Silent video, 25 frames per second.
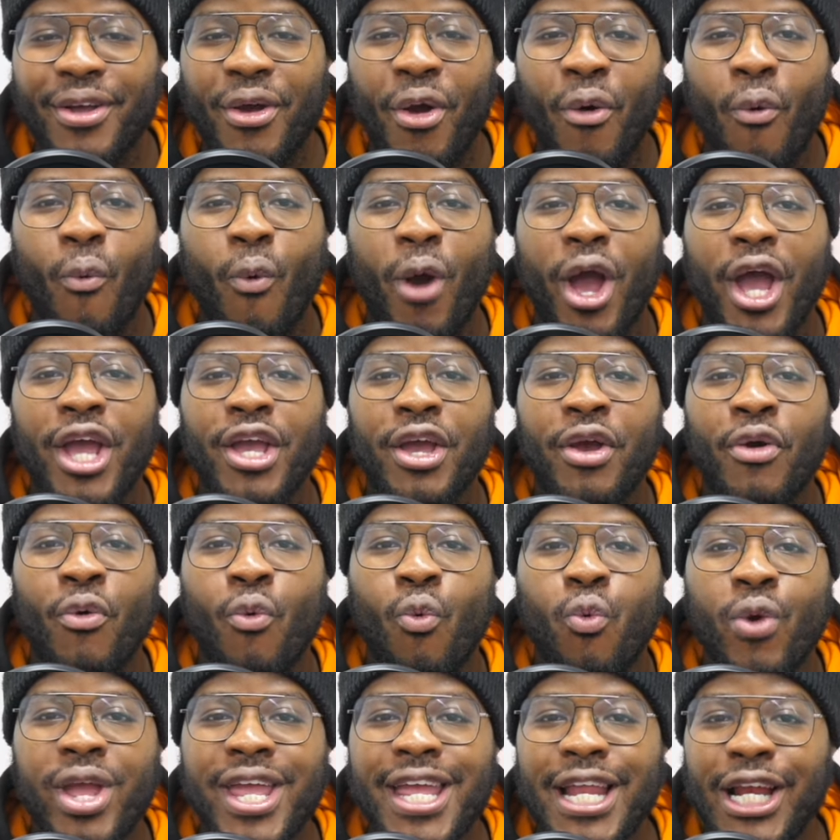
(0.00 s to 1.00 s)
where
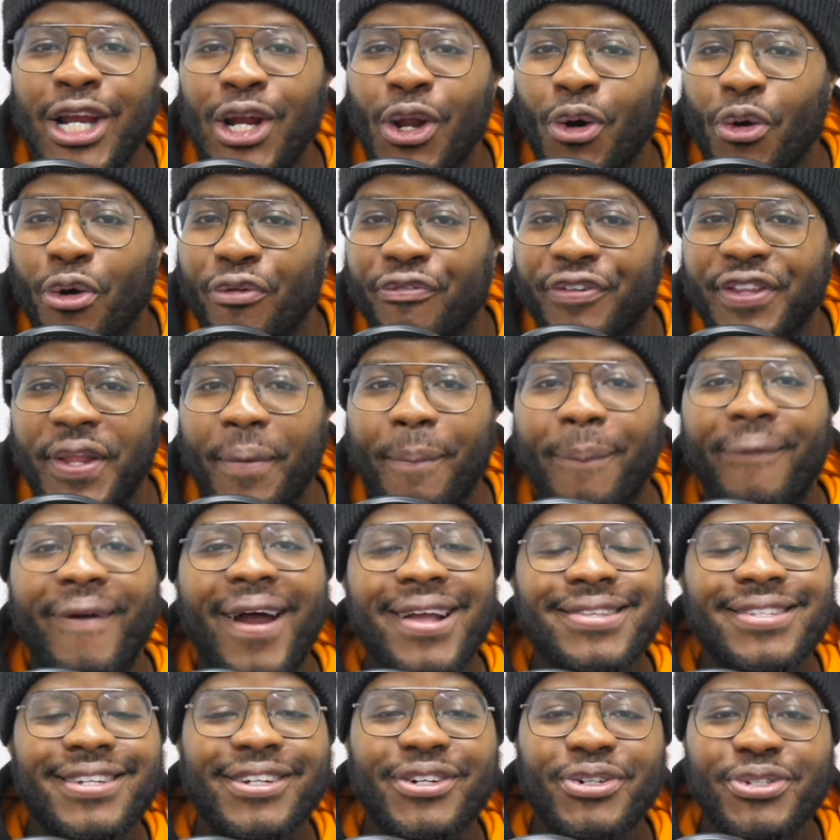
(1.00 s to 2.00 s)
we look for the
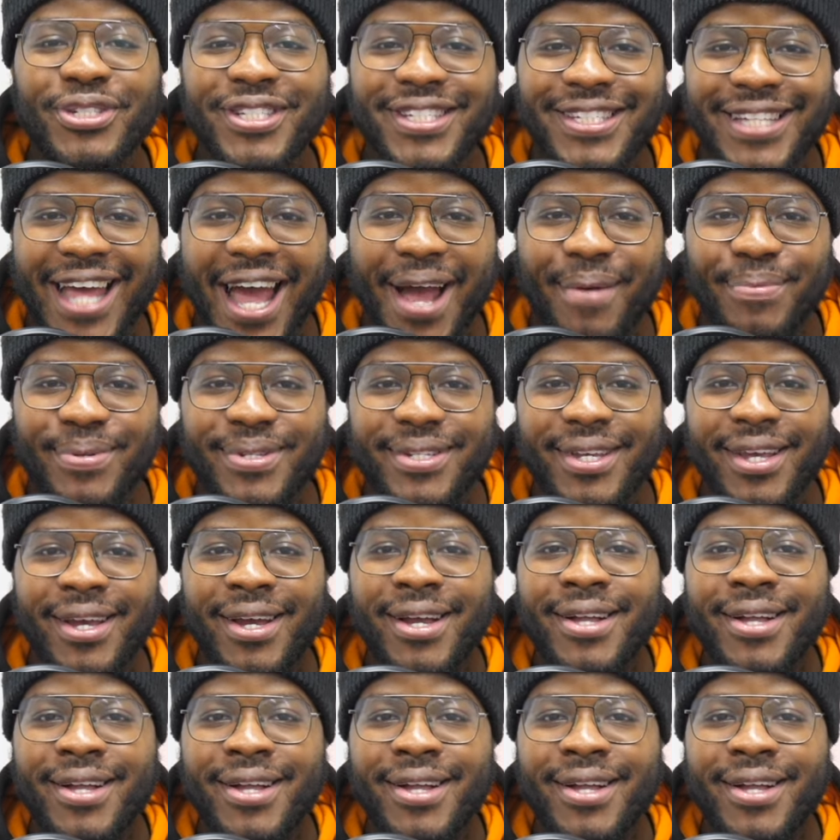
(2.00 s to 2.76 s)
practical steps